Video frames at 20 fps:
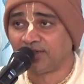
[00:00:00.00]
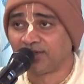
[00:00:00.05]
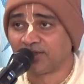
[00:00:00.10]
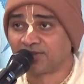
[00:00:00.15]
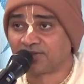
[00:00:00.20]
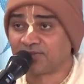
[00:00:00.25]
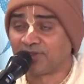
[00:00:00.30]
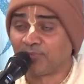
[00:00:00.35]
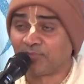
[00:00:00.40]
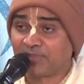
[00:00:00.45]

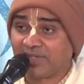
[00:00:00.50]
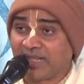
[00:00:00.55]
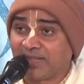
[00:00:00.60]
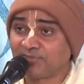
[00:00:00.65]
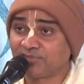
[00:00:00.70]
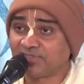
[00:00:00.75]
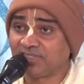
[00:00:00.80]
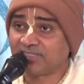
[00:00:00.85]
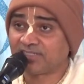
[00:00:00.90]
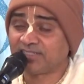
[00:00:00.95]

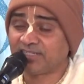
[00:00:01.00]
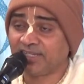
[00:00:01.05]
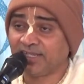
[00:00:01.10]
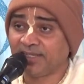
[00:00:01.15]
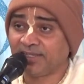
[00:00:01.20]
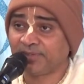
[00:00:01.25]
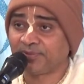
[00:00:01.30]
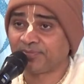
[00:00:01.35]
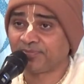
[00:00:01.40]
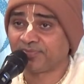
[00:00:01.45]
Sometimes they
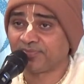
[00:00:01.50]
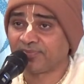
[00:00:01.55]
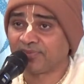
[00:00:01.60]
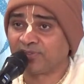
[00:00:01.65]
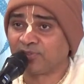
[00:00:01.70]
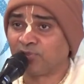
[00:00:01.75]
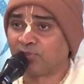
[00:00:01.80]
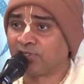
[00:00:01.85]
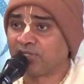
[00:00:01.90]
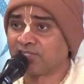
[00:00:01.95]

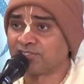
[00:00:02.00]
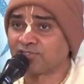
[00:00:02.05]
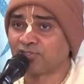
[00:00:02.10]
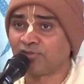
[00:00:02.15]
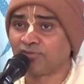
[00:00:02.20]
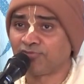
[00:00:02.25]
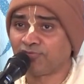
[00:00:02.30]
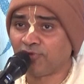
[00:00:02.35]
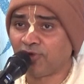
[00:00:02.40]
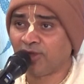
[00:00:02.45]
say God has
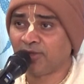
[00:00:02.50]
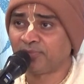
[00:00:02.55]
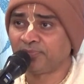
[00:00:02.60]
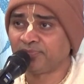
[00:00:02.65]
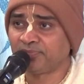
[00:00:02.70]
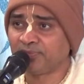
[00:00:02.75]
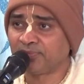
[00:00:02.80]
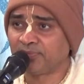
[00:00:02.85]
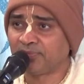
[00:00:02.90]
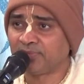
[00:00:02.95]
no
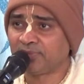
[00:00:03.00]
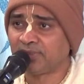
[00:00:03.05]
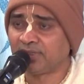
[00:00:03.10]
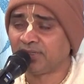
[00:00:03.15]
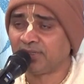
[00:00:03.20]
form,